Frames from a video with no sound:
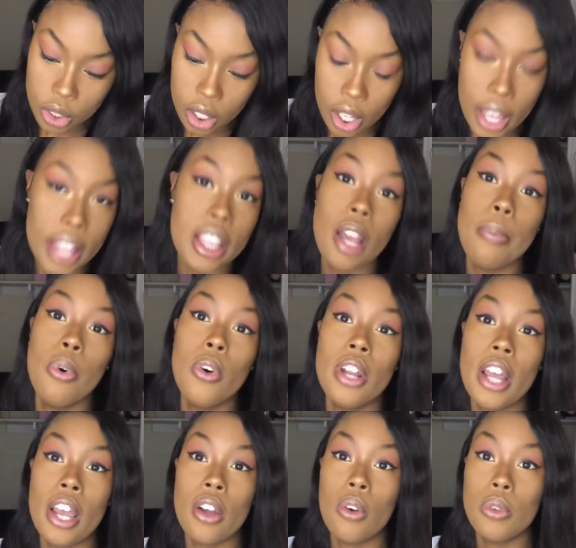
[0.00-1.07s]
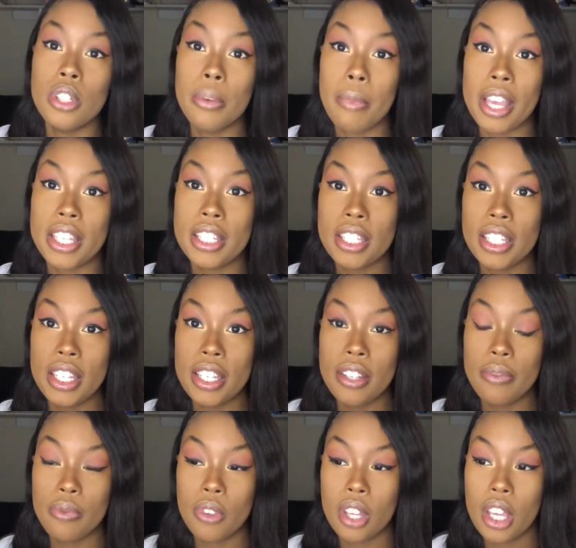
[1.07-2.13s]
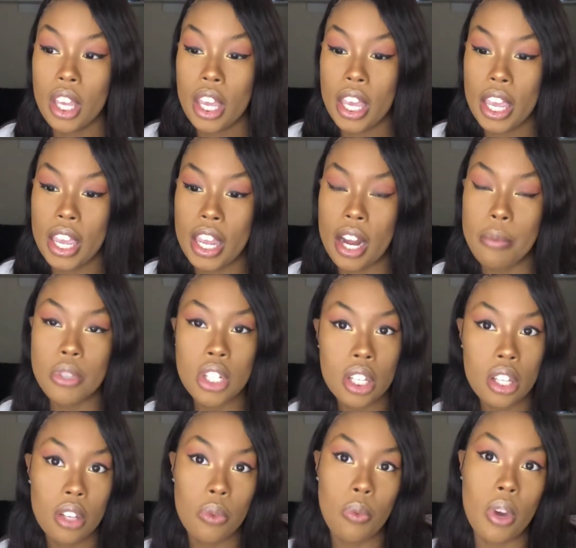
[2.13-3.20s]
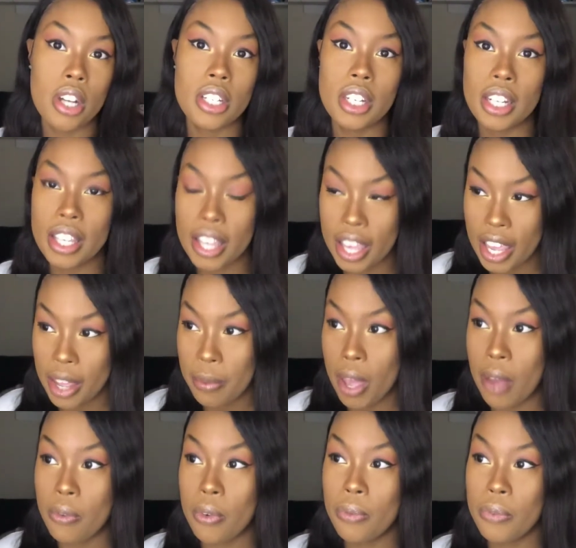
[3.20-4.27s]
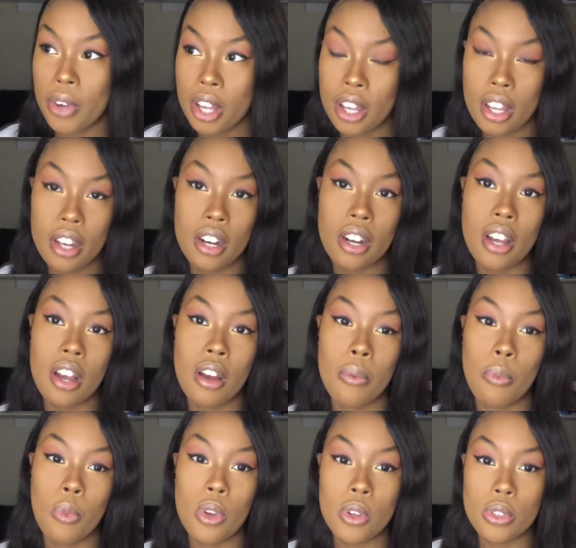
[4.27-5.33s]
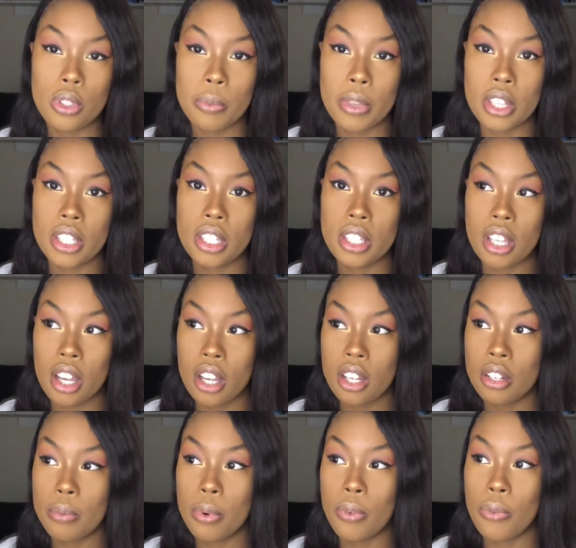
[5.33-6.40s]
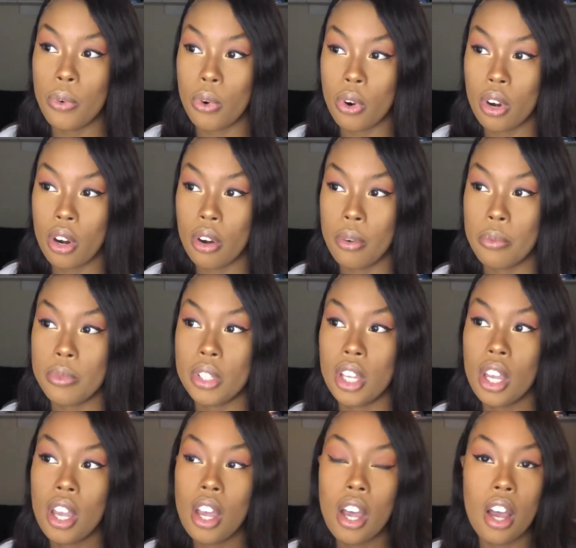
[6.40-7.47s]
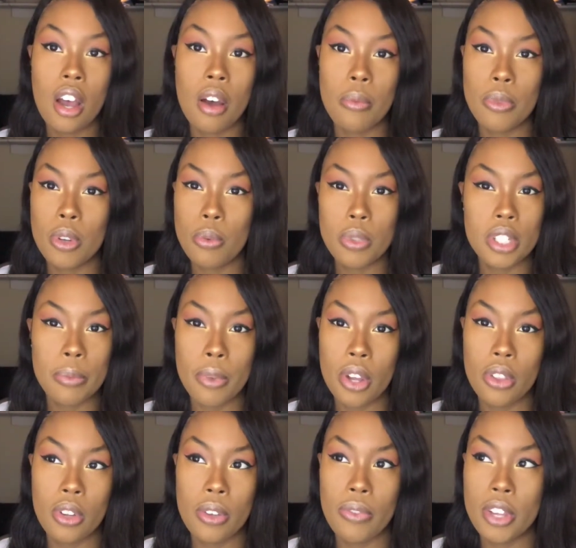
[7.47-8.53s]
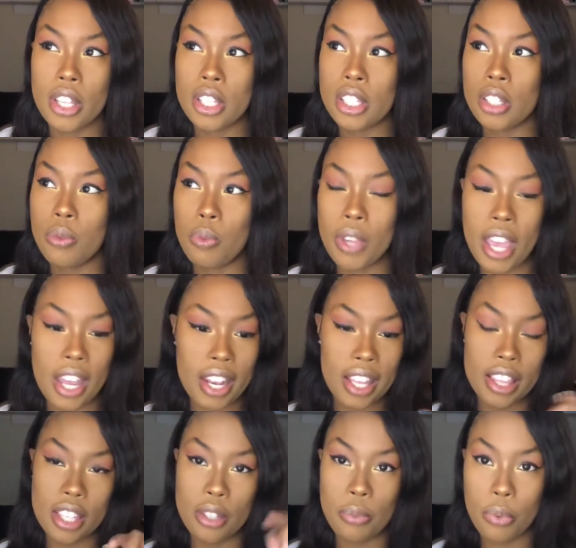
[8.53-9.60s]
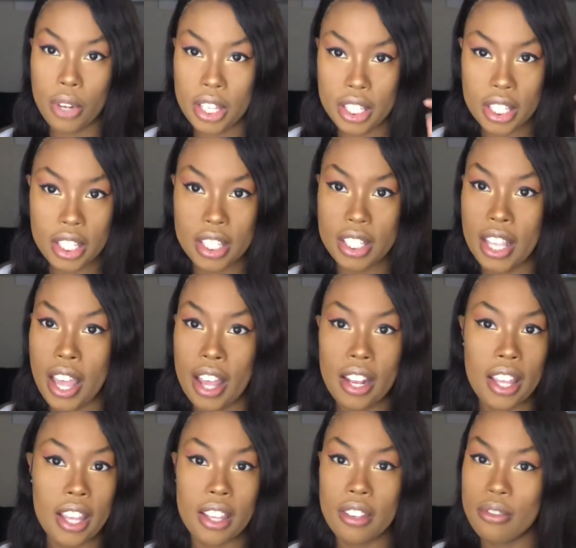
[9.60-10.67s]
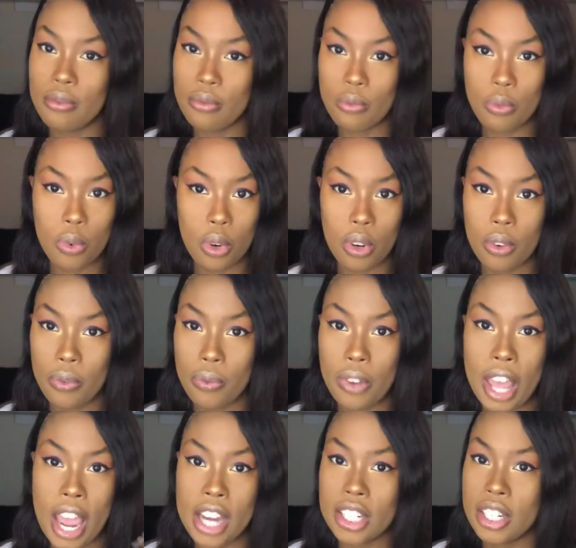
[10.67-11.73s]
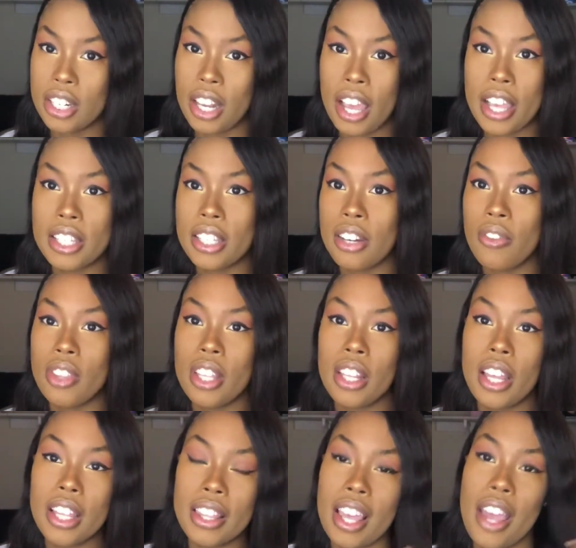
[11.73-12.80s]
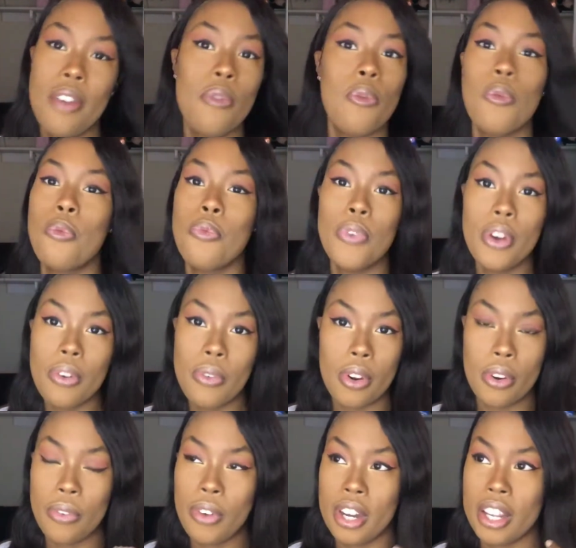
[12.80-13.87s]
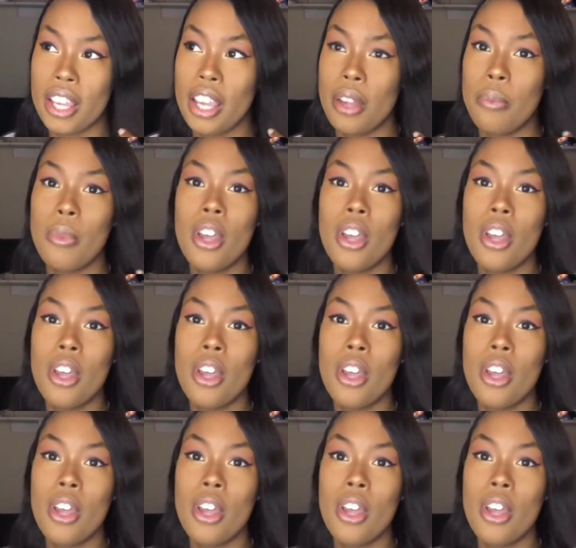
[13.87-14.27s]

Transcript: at that point, I go to my seat and I'm chilling, watching the game, having fun. Will Smith's son performs. There was some other events. We had like these bracelets that like were flashing lights and everything like that. Very, very fun game.